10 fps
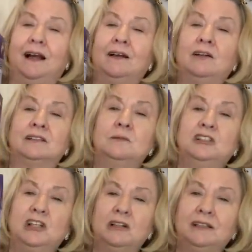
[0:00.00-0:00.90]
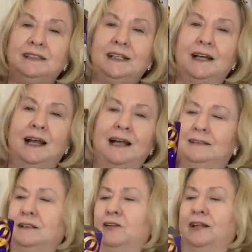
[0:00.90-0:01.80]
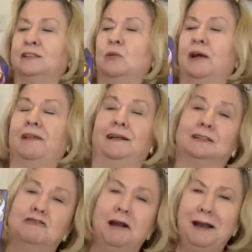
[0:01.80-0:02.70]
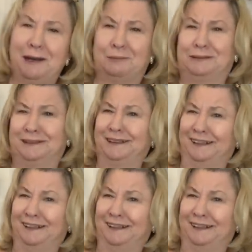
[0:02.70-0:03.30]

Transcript: I got some chocolate eclairs. Oh, that's why that's ripped.